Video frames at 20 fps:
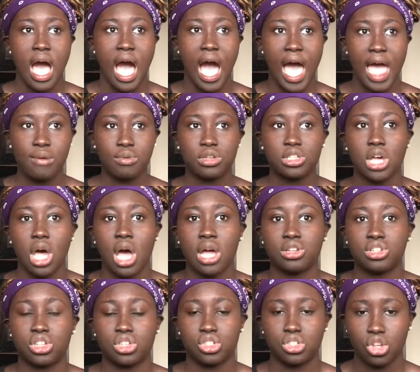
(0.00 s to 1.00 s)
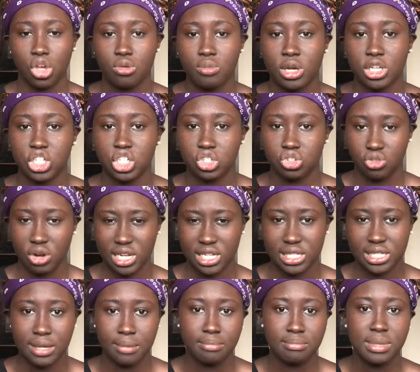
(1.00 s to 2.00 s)
I was under so much
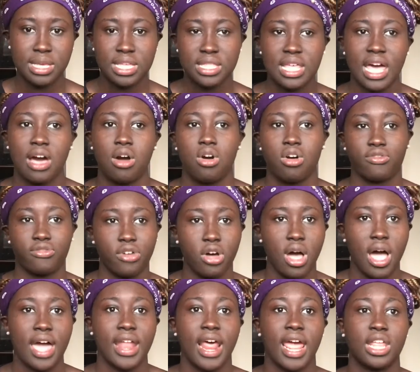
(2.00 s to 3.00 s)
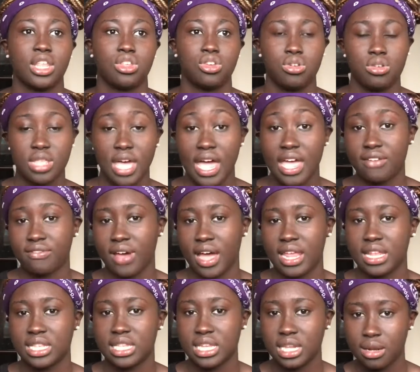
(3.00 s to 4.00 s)
stress to meet that offer. And I knew that if
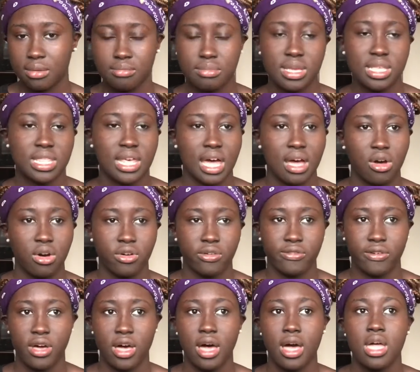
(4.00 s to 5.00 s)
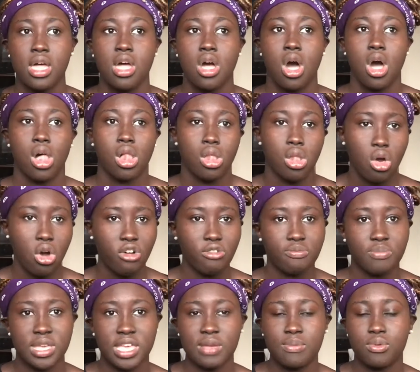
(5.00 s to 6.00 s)
I didn't meet that offer, a lot
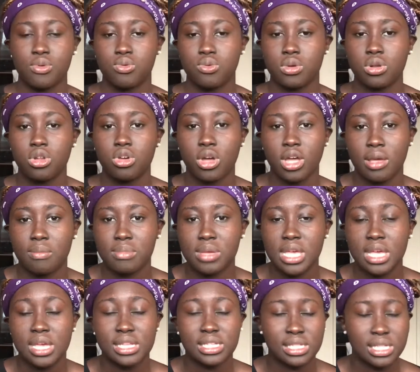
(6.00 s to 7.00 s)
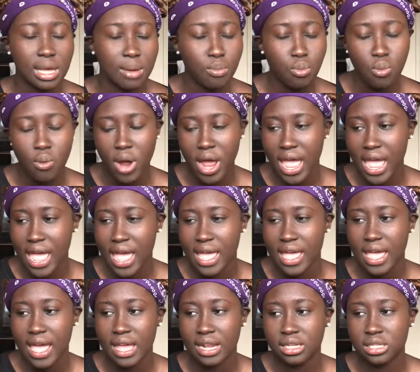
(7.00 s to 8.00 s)
of people would look at me some
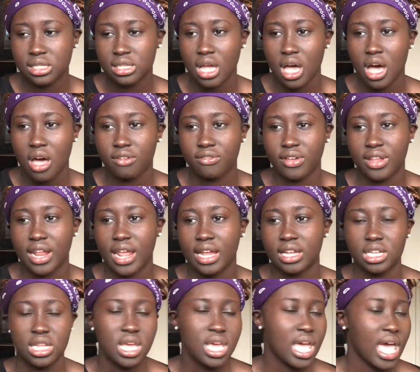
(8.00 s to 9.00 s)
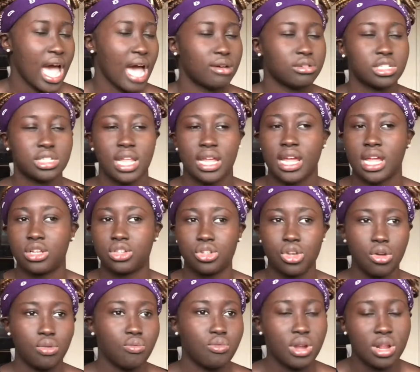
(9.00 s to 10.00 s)
way and stuff, and I, I was like, I
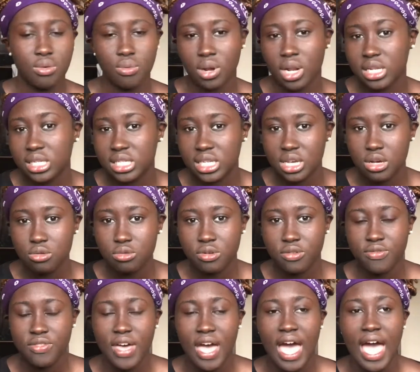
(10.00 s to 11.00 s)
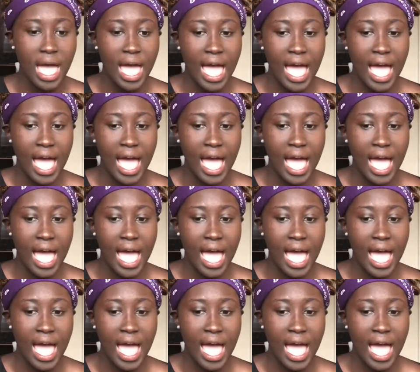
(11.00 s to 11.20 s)
don't really want to deal with that.